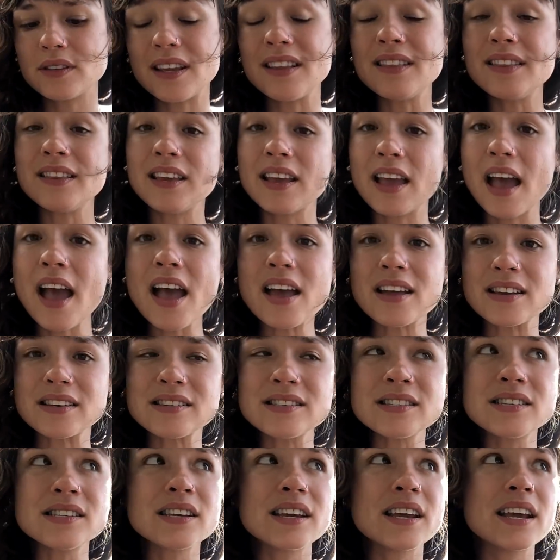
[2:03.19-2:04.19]
In the
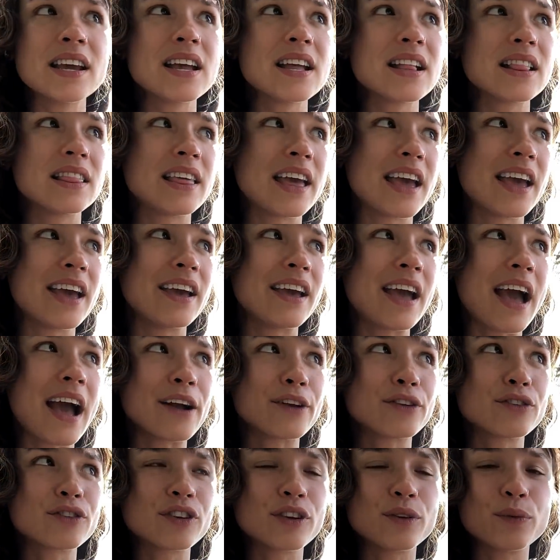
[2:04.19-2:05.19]
end, they
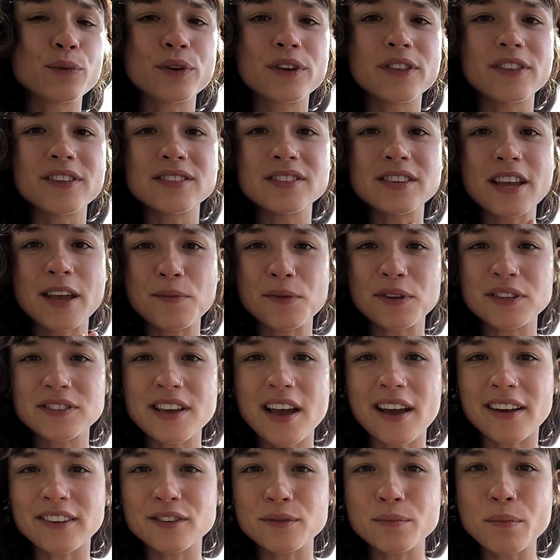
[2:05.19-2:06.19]
actually were the same
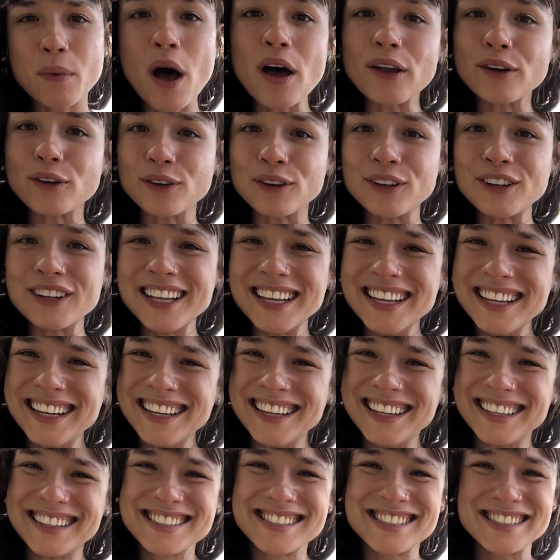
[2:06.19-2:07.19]
exact model.
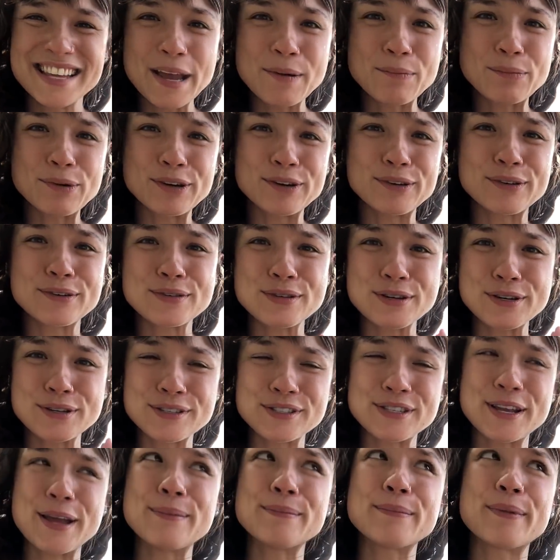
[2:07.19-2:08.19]
Same producer,
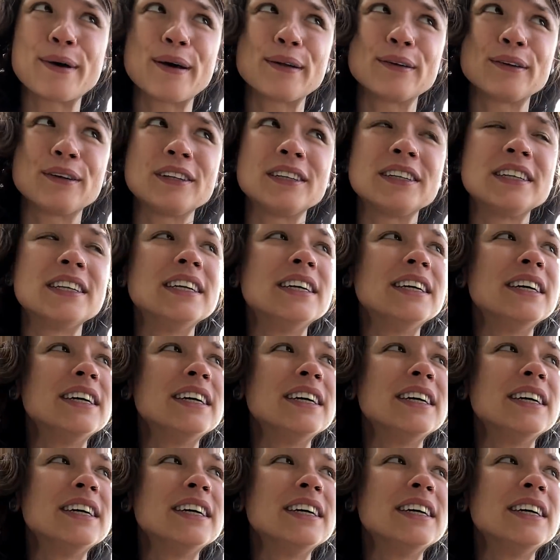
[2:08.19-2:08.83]
same model.